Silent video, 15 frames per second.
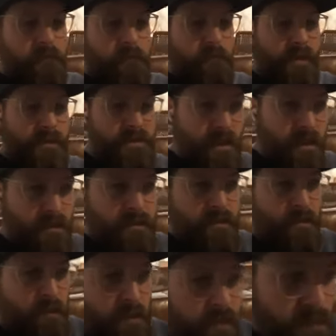because I had 2
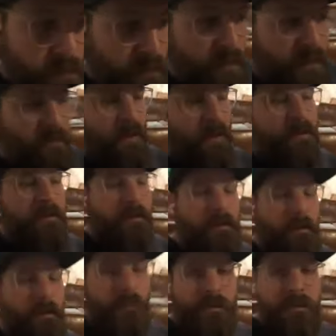years worth of credit.
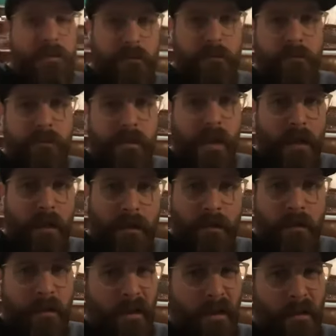I was
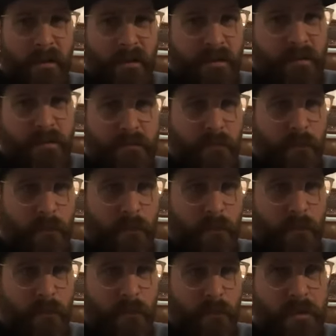taking English
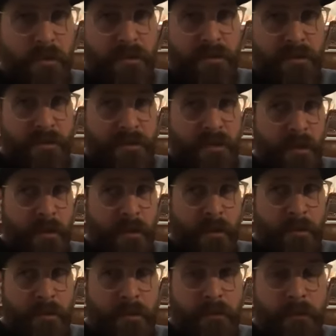with juniors and
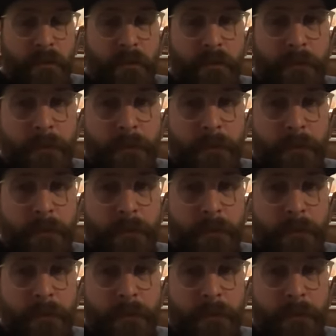seniors,